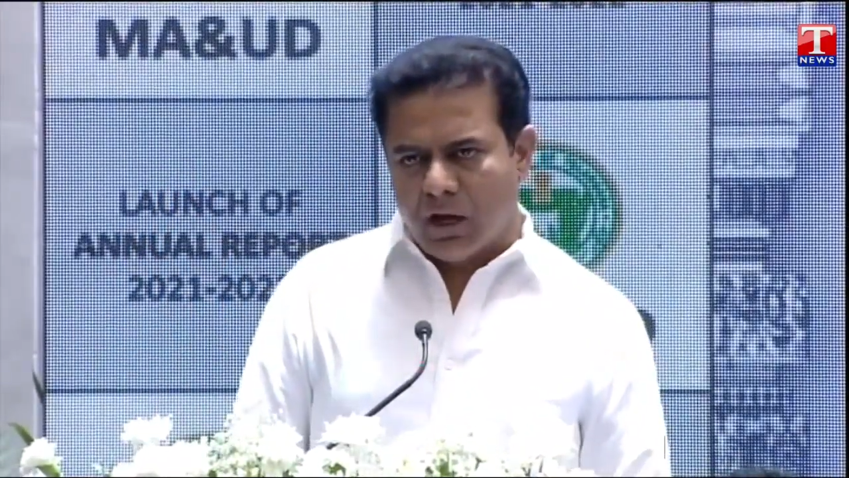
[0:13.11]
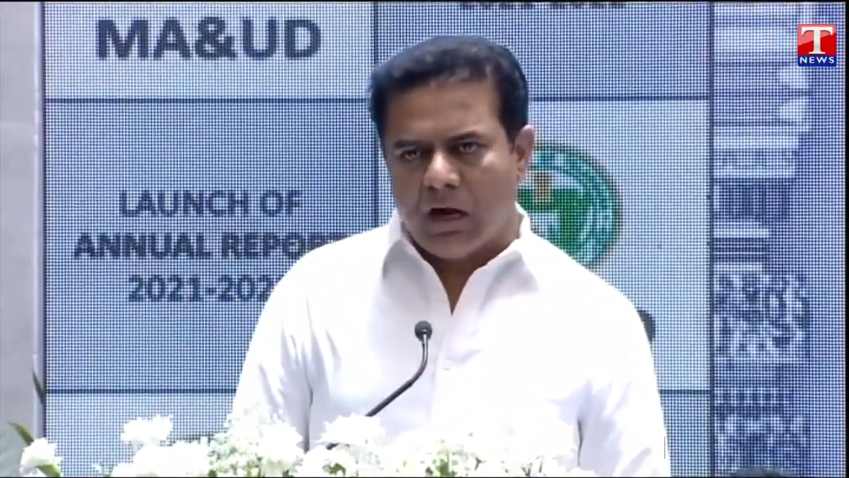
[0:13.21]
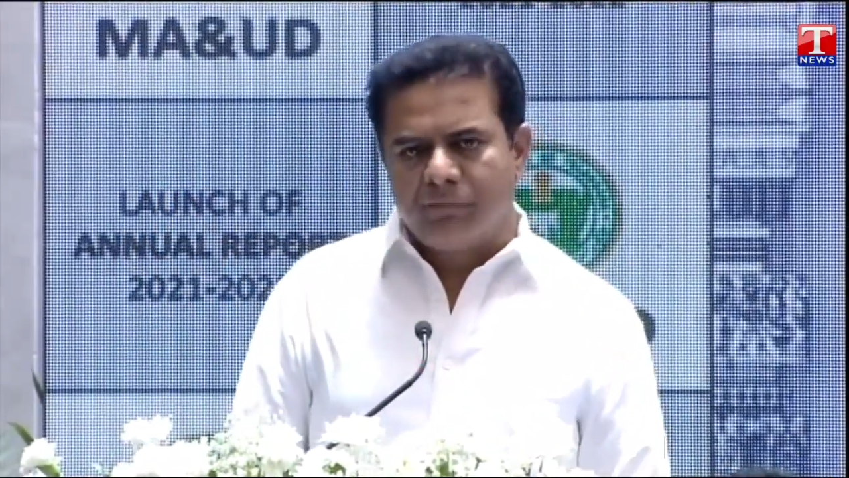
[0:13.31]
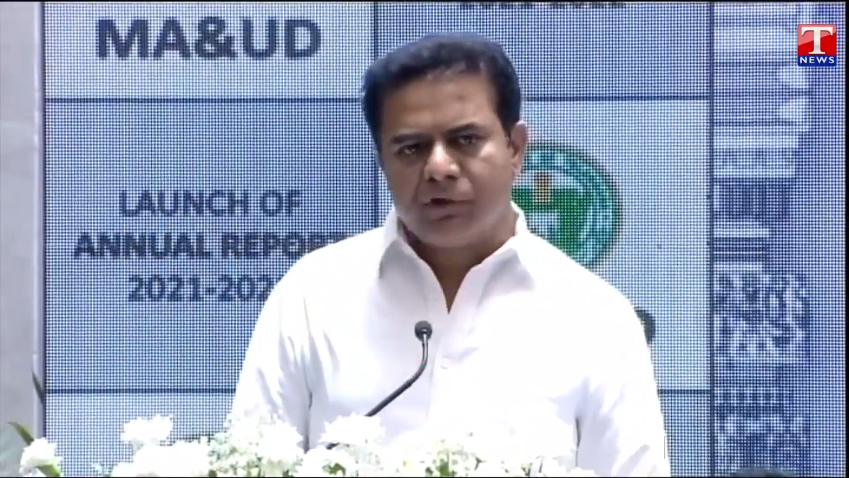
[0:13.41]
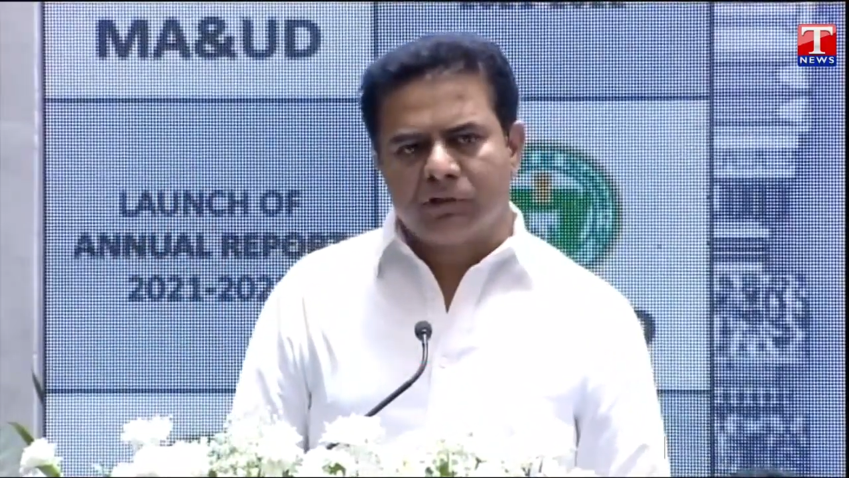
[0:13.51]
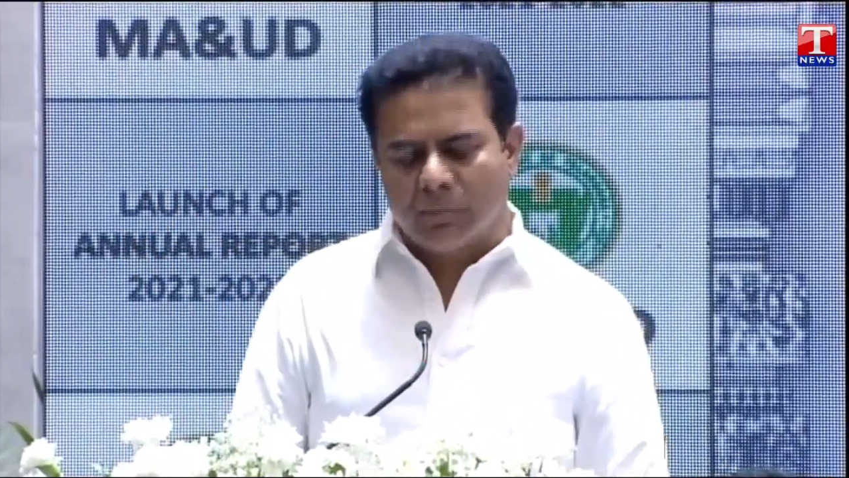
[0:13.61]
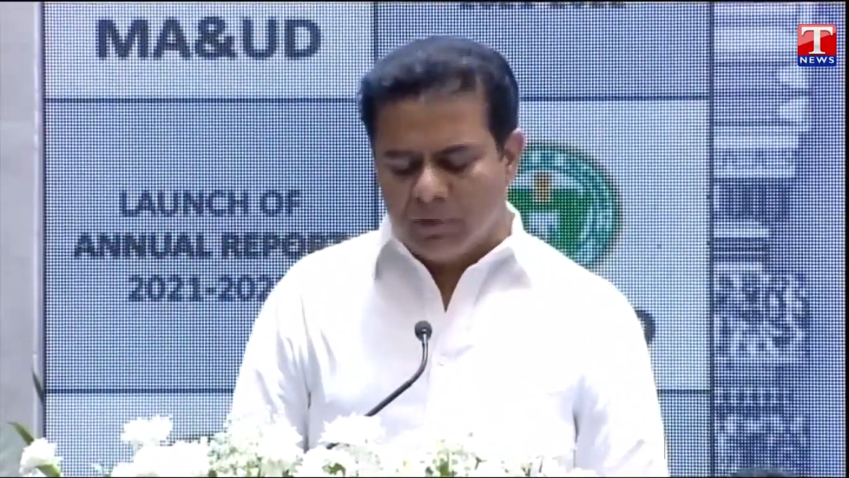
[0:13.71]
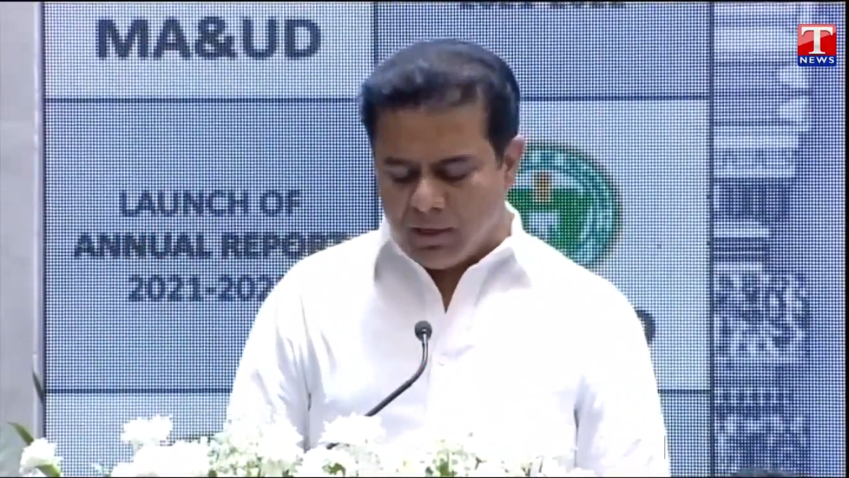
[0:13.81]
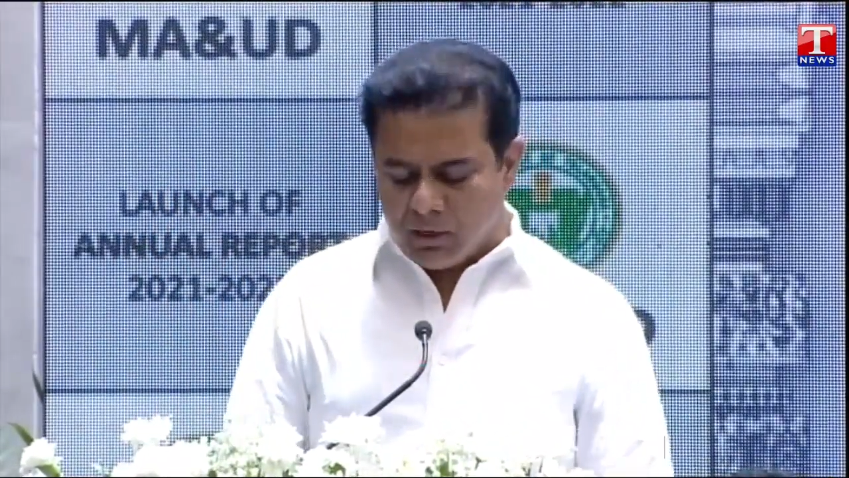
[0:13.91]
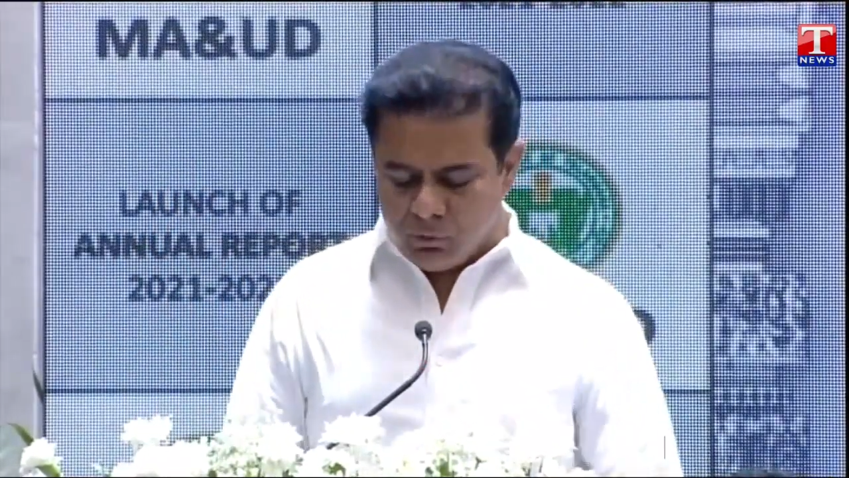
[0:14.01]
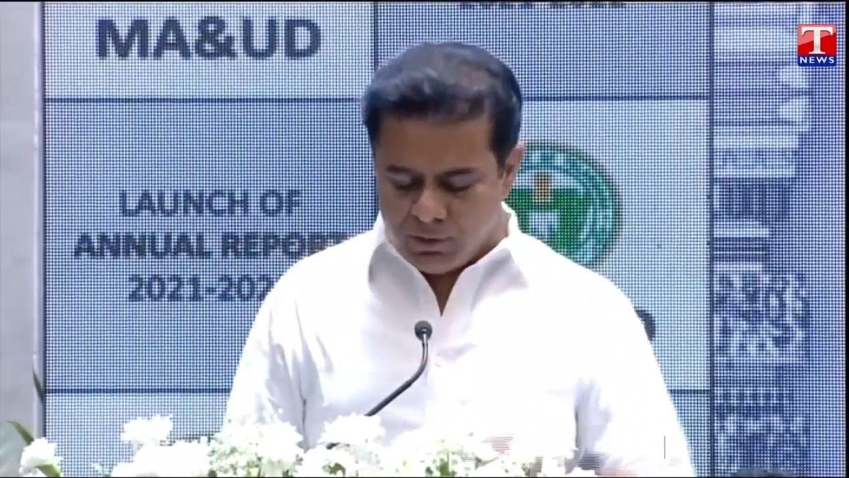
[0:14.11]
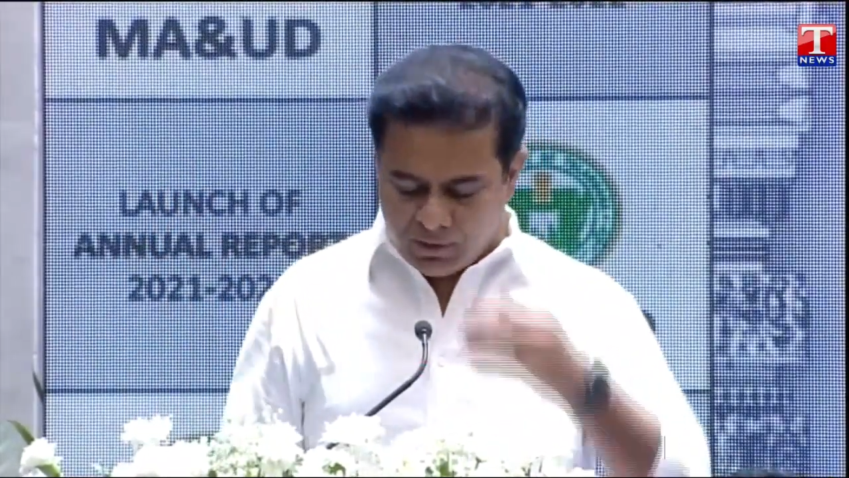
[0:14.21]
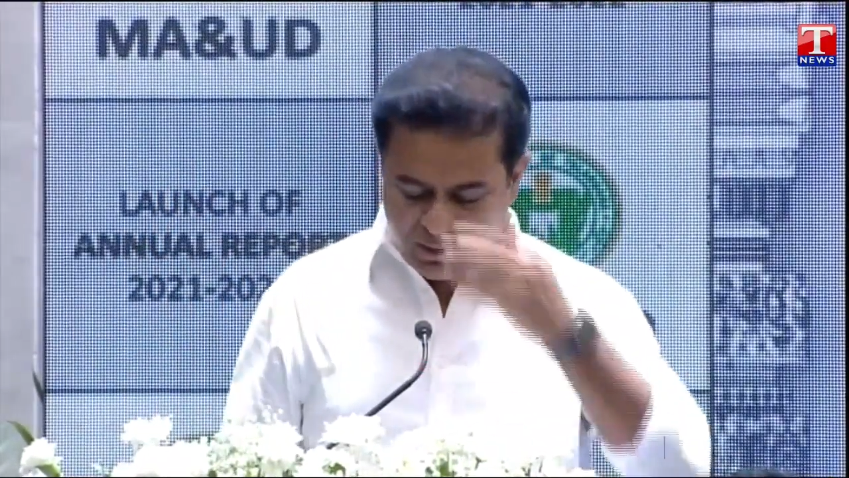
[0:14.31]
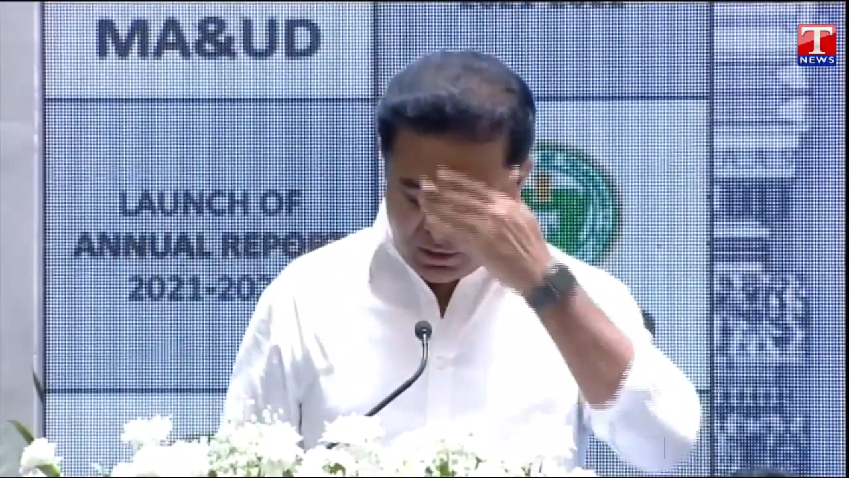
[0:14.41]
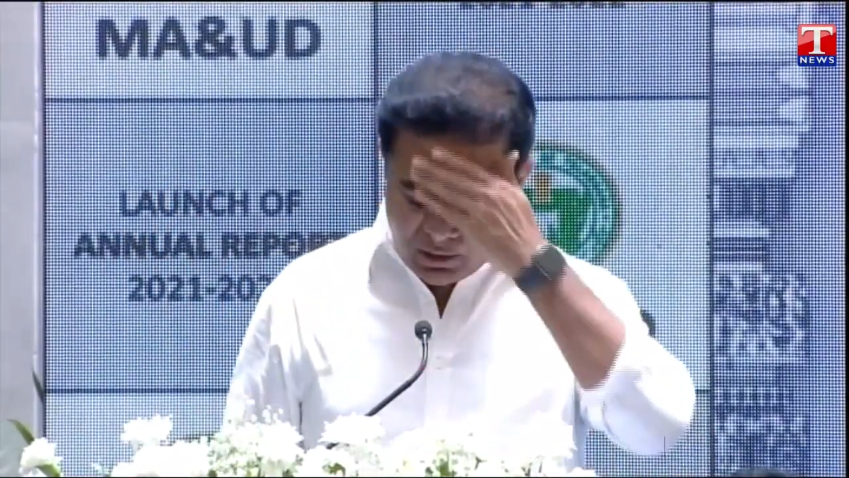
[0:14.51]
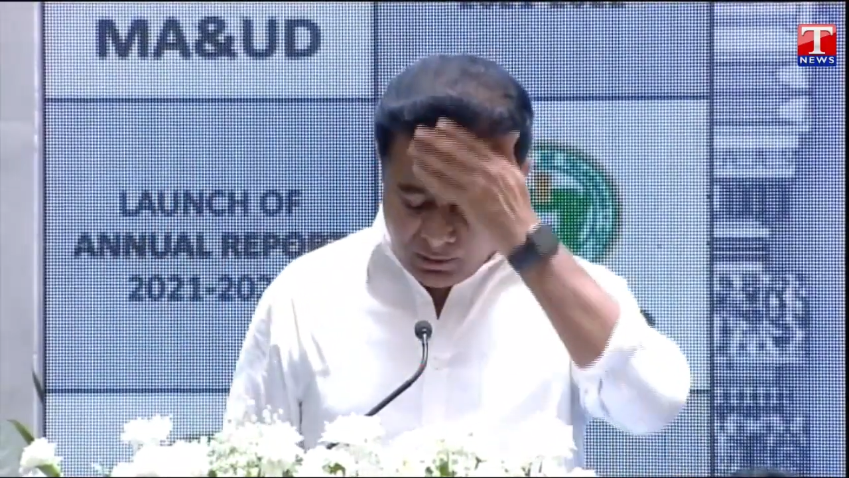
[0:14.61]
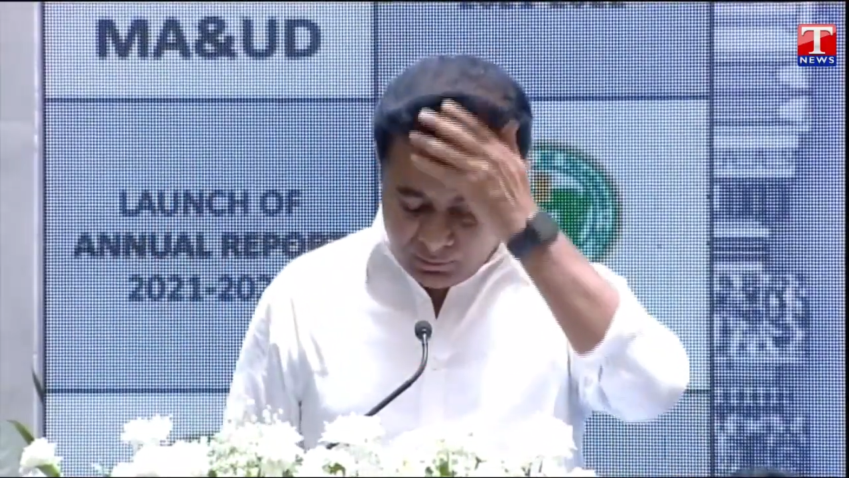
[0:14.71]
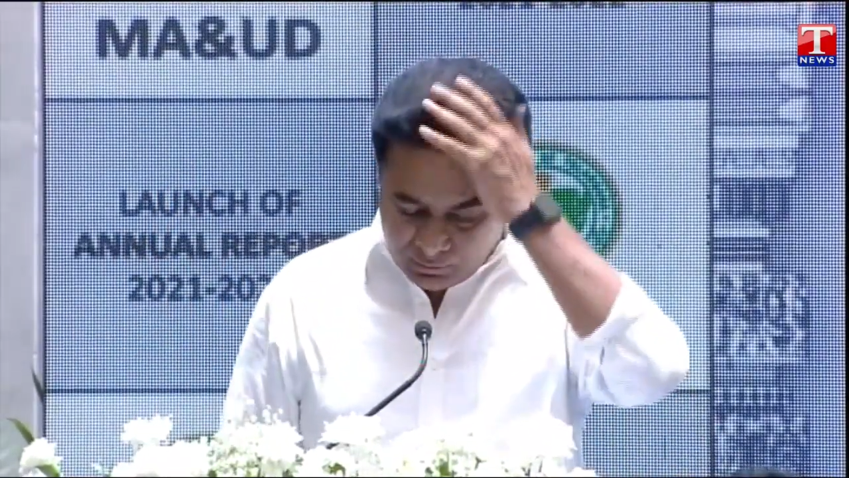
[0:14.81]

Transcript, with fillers: After Tamil Nadu and Kerala,